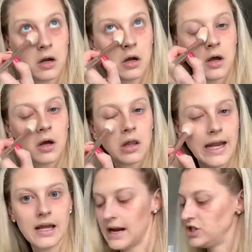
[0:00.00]
but because I
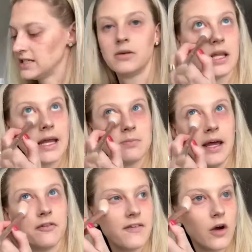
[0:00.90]
color corrected today,
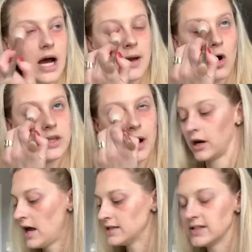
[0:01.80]
I grabbed the blend
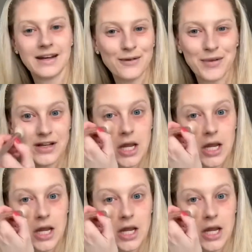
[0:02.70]
brush for this.